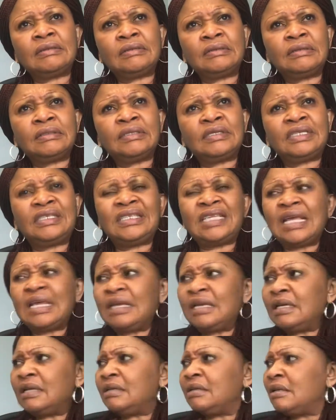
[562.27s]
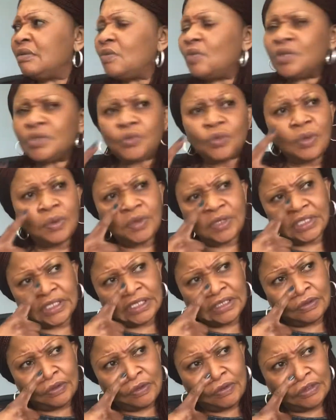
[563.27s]
selling, what was
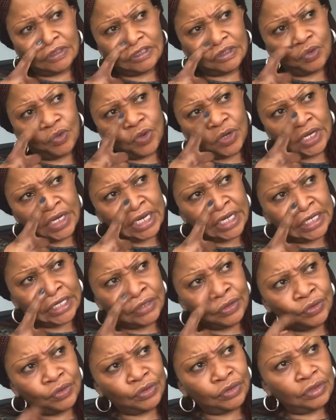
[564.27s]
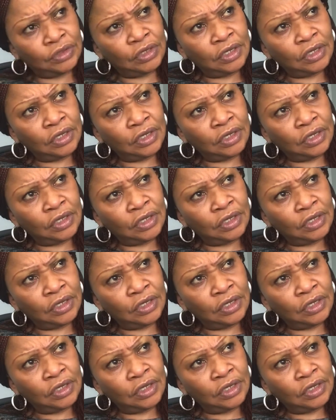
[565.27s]
it? What was the word that they used?